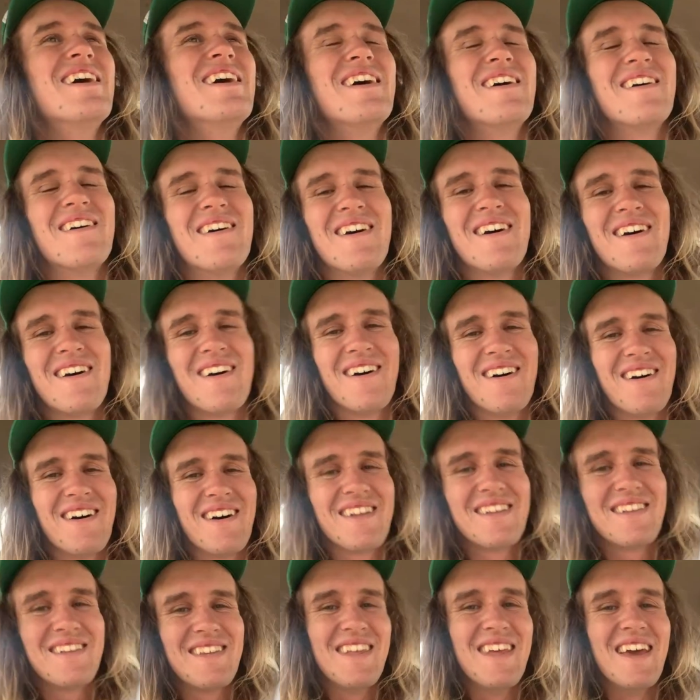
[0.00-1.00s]

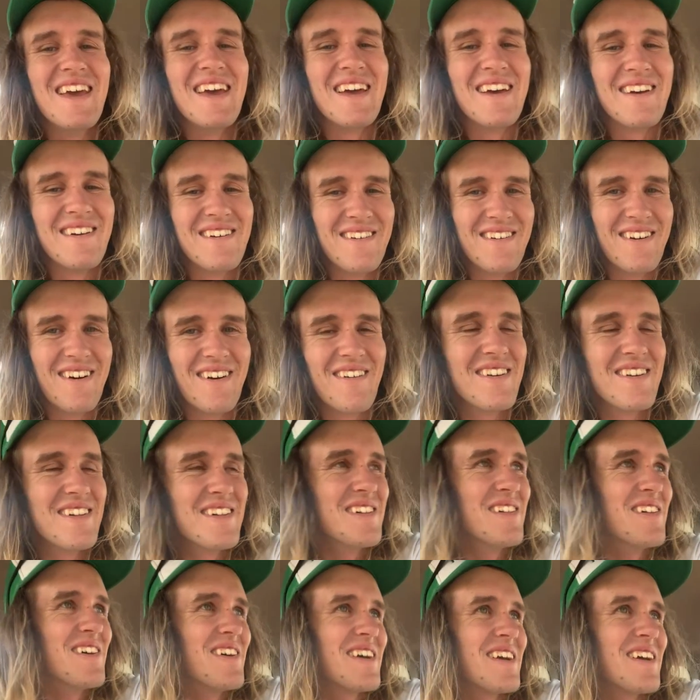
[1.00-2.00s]
Yeah, I
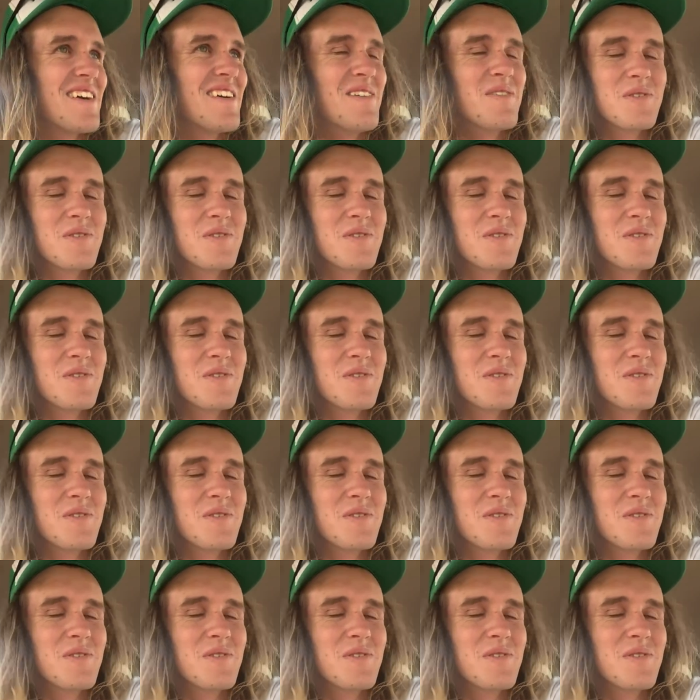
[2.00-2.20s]
really like it.